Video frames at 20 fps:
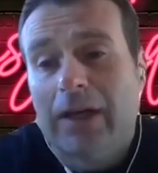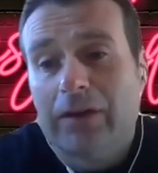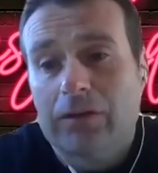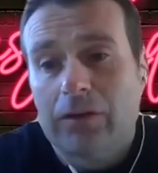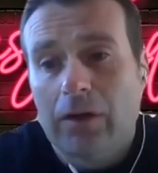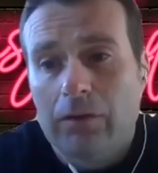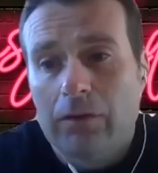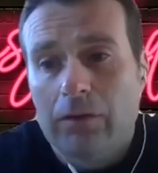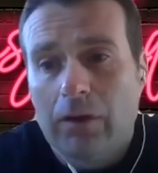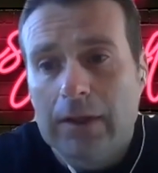
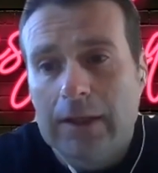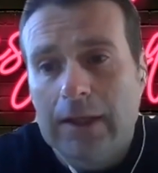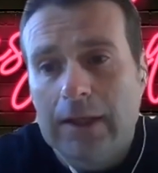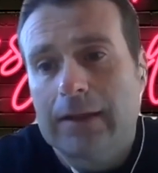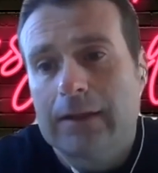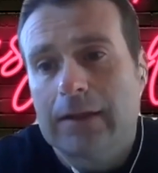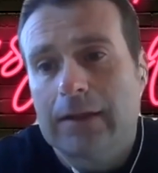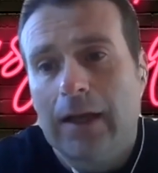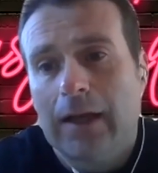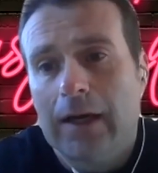go wrong
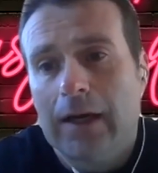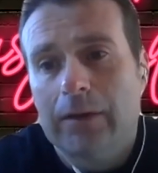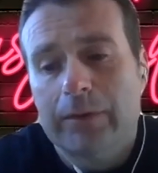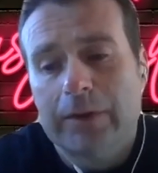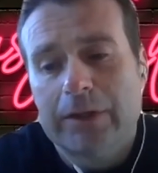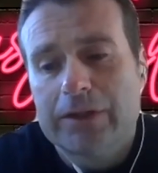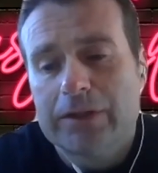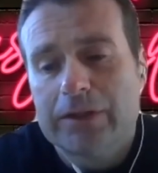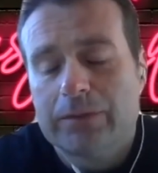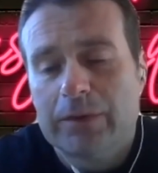down the line,
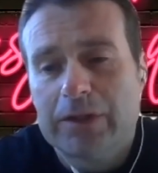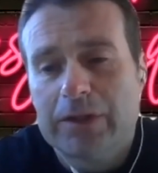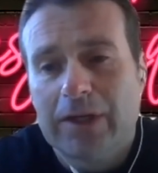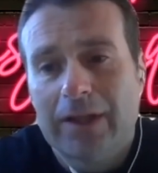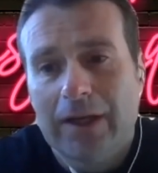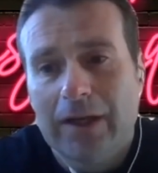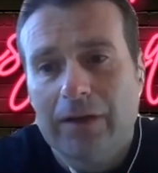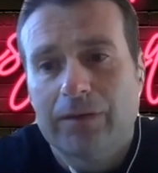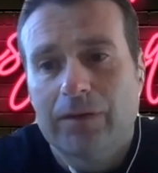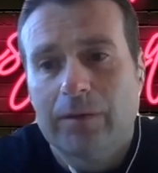which I
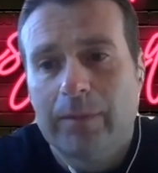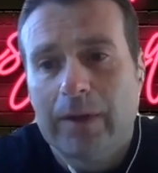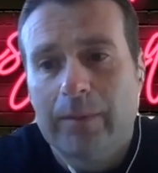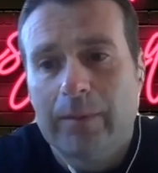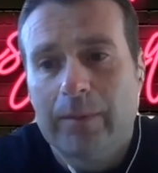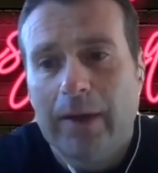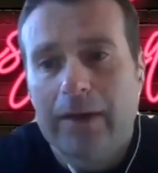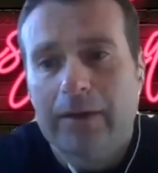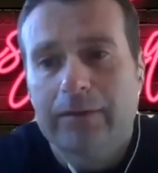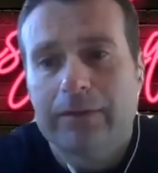think is a
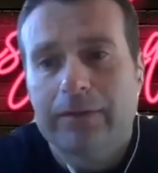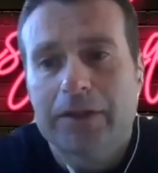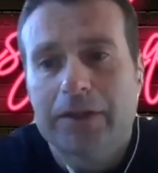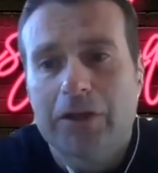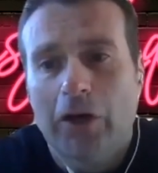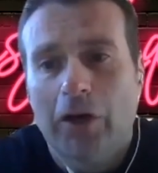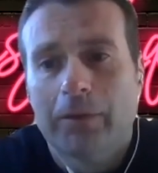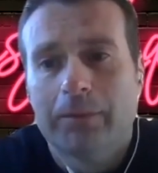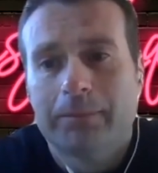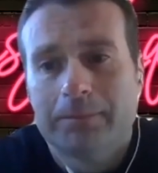big benefit.
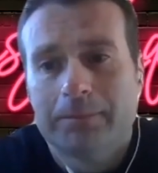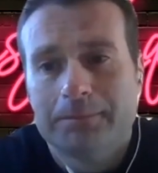Yeah.